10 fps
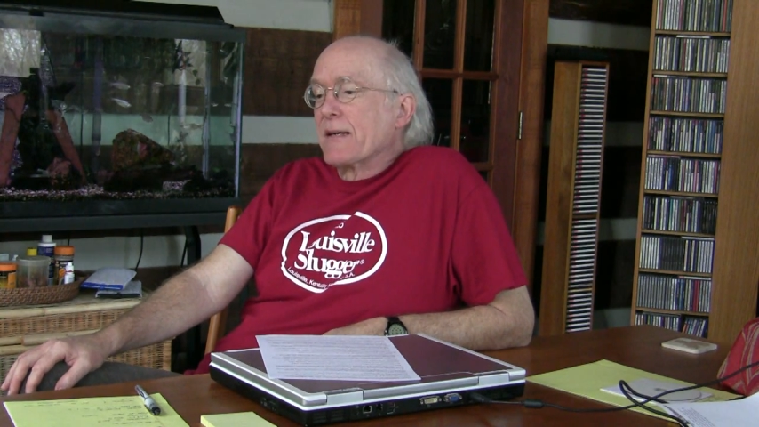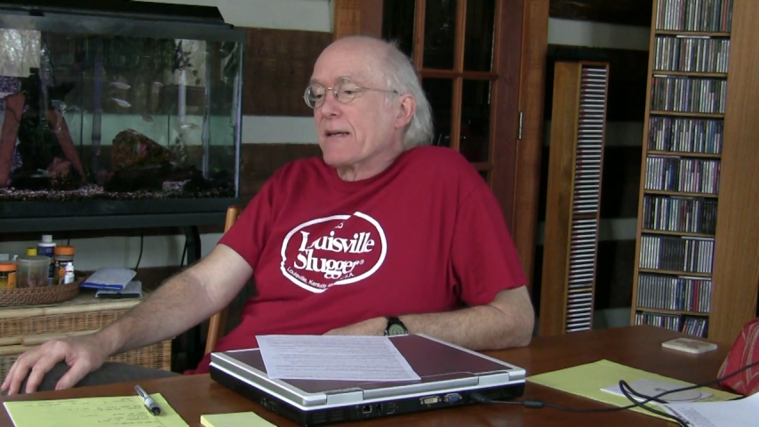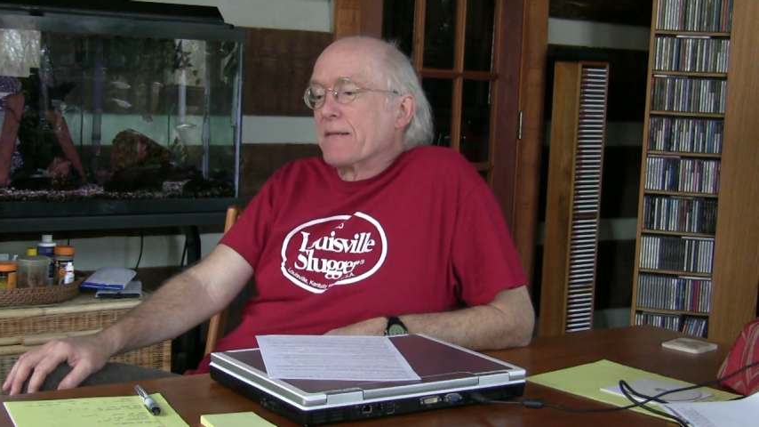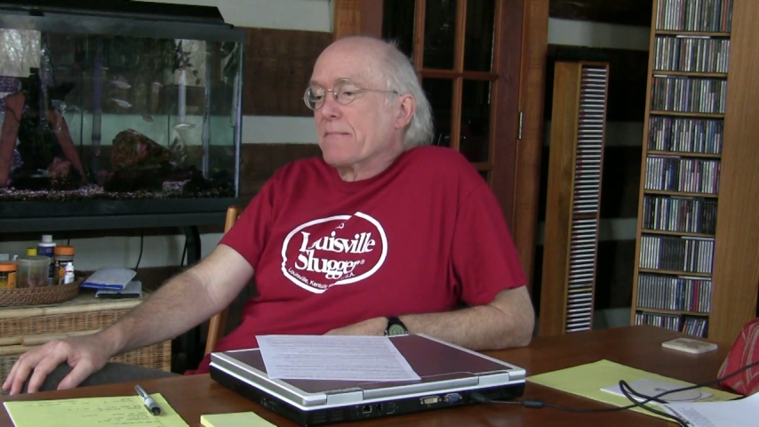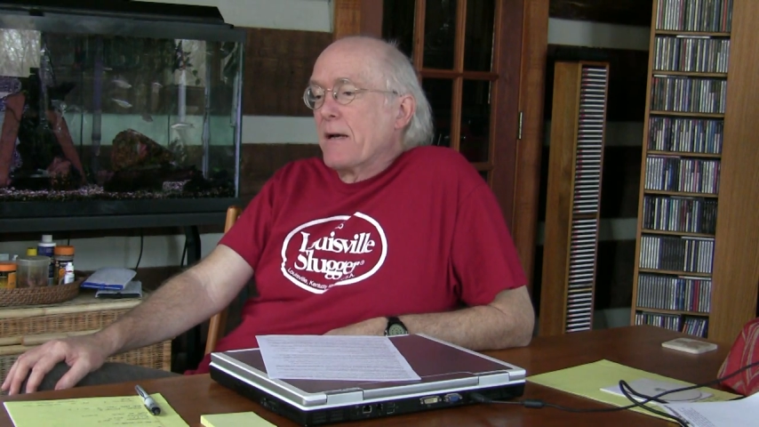
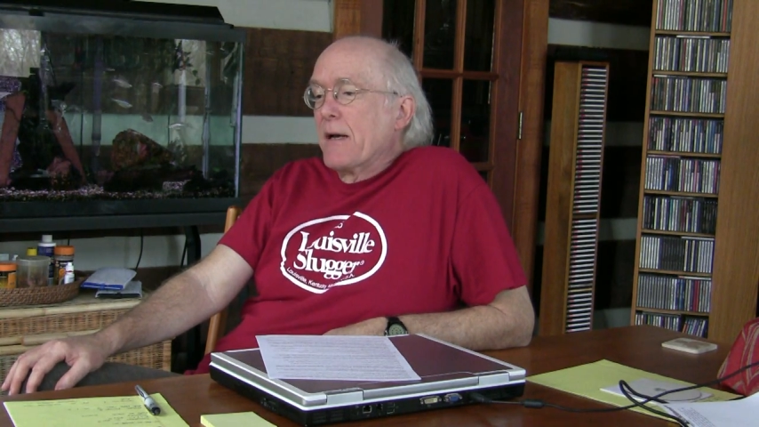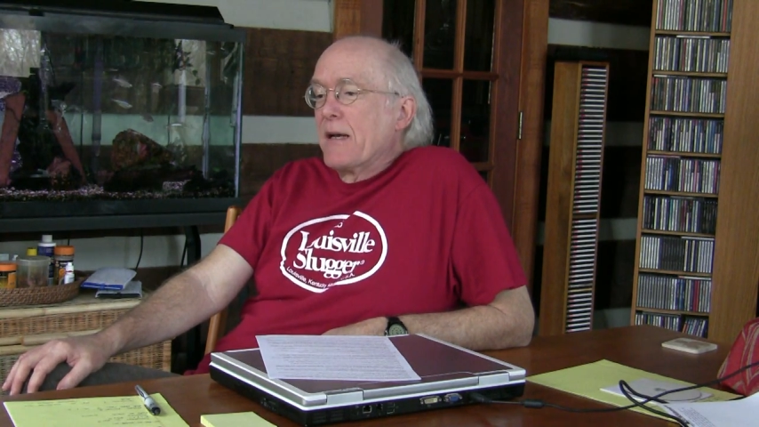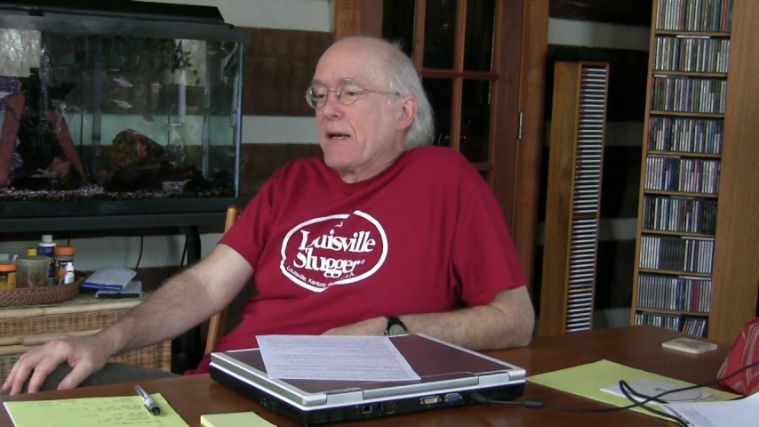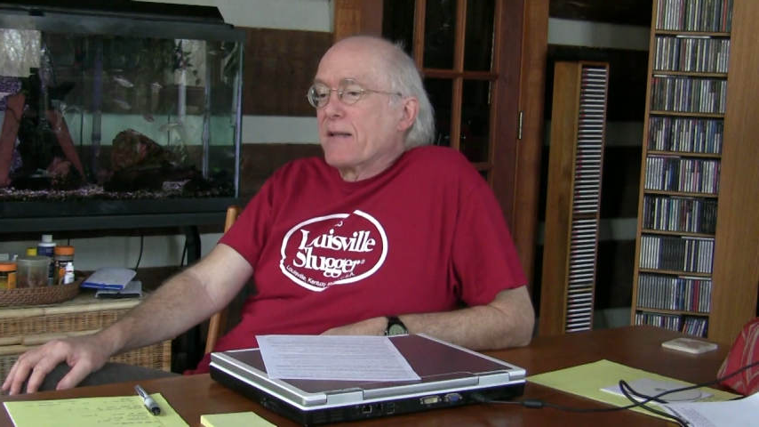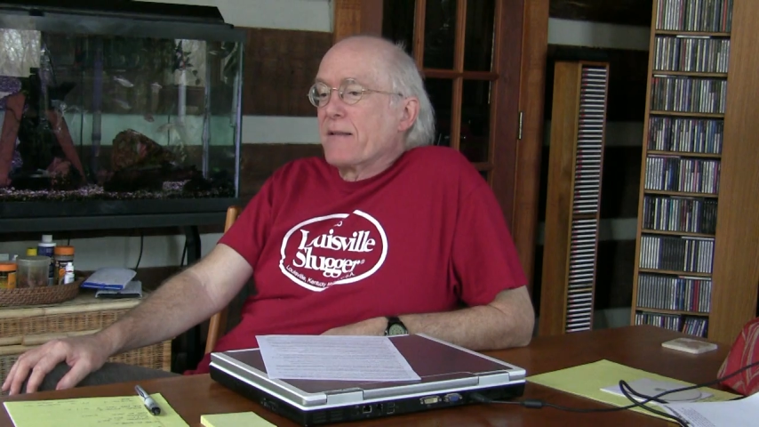that
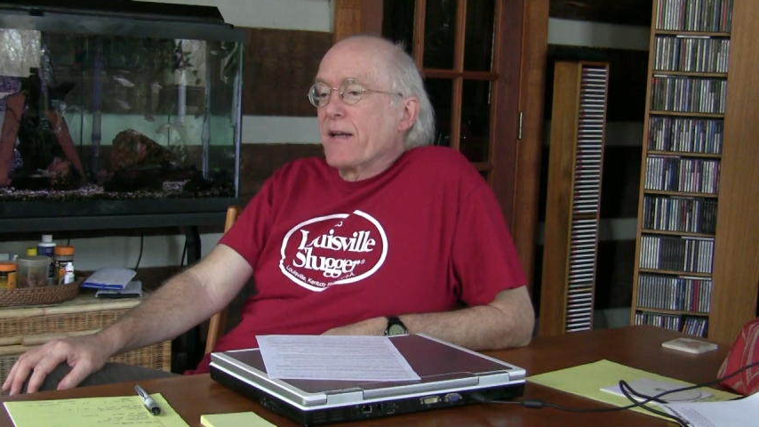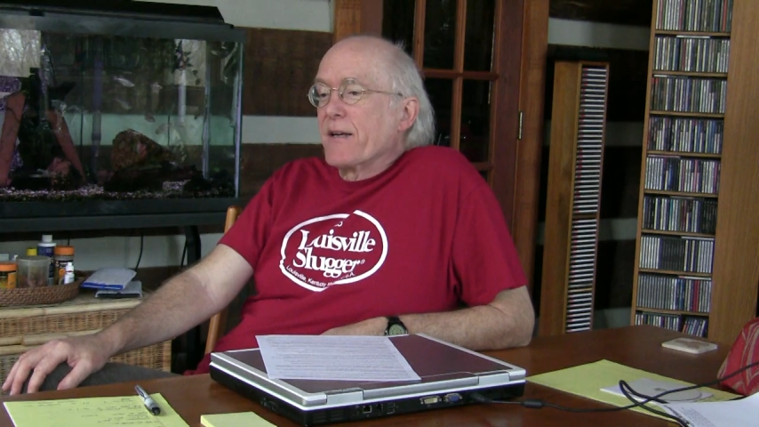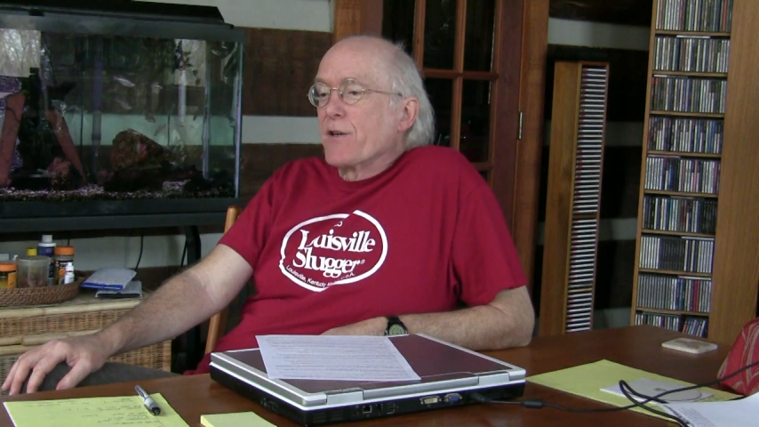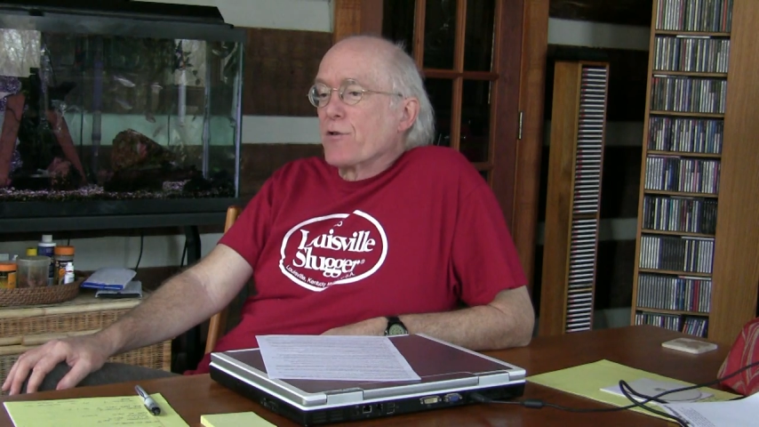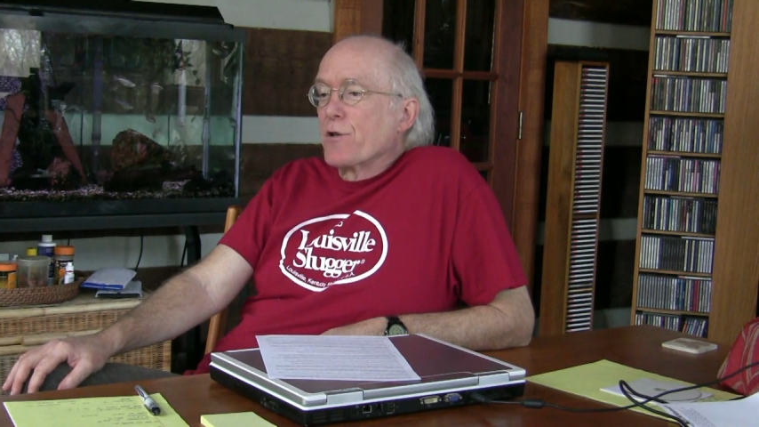
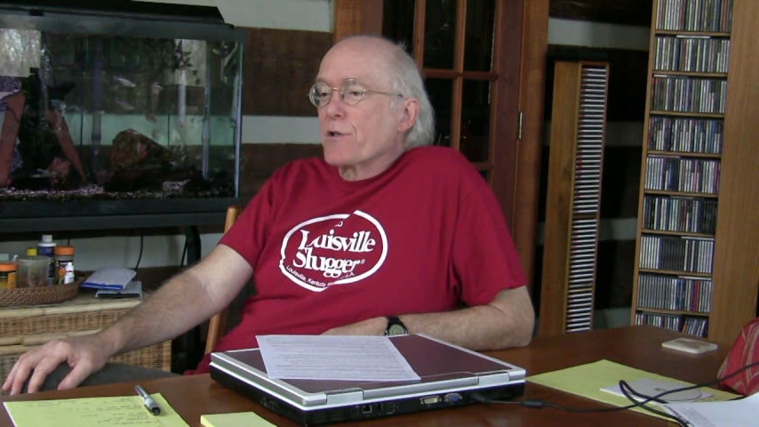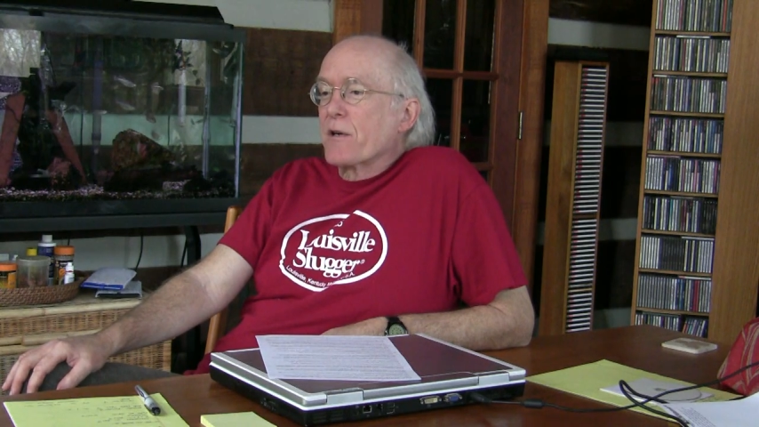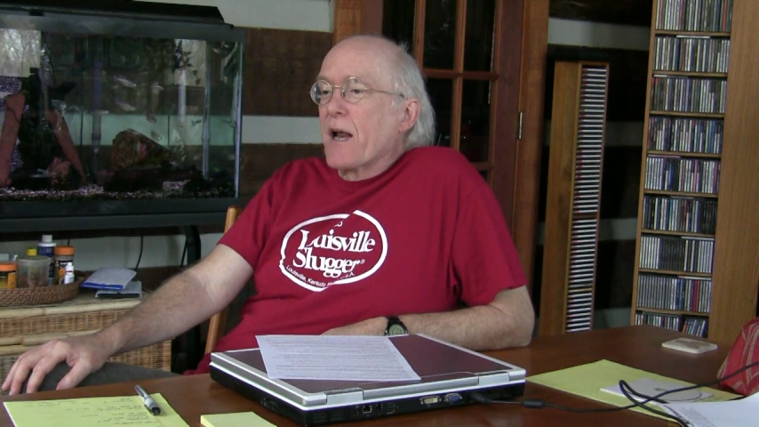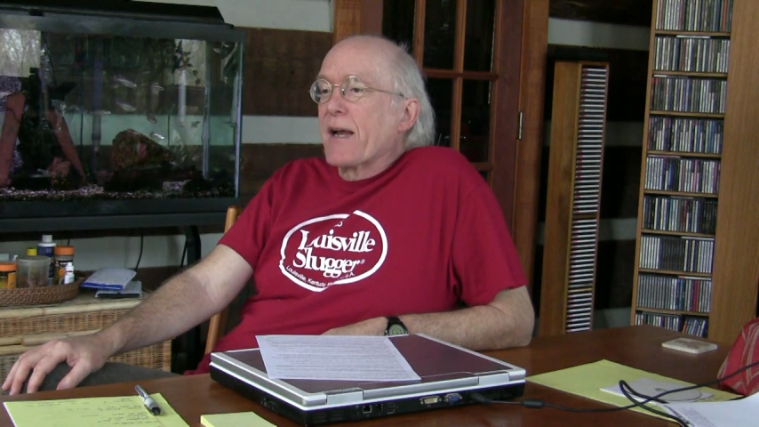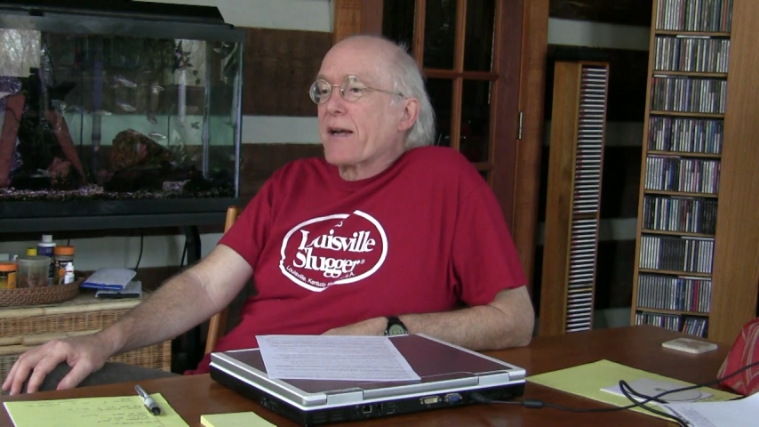it
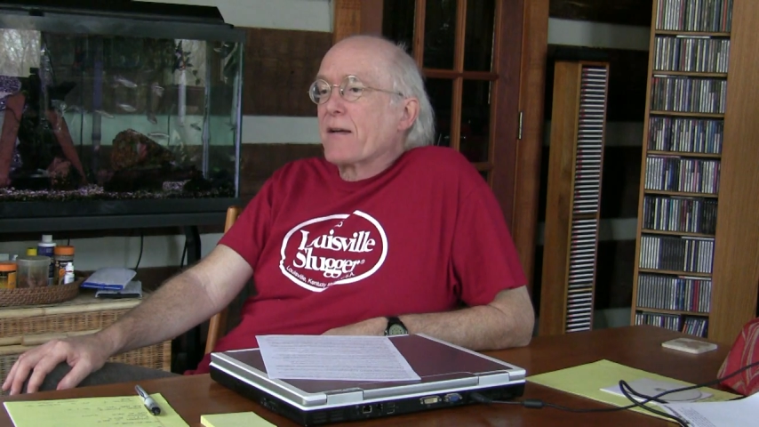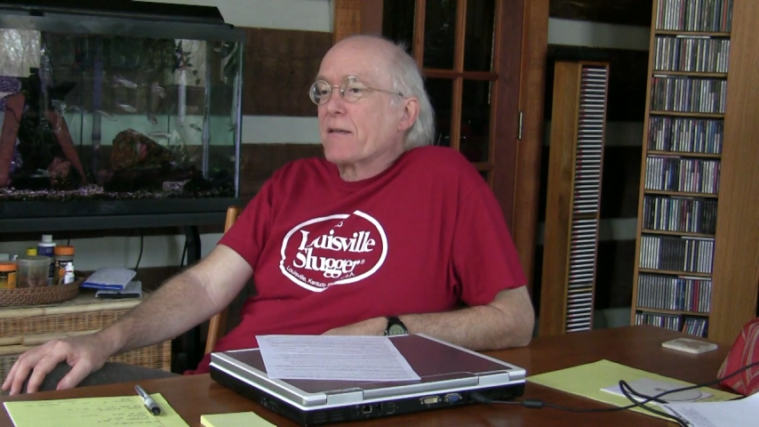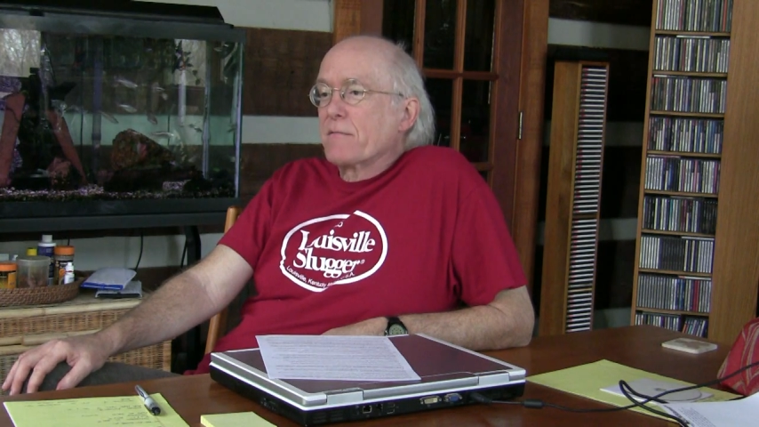looked like,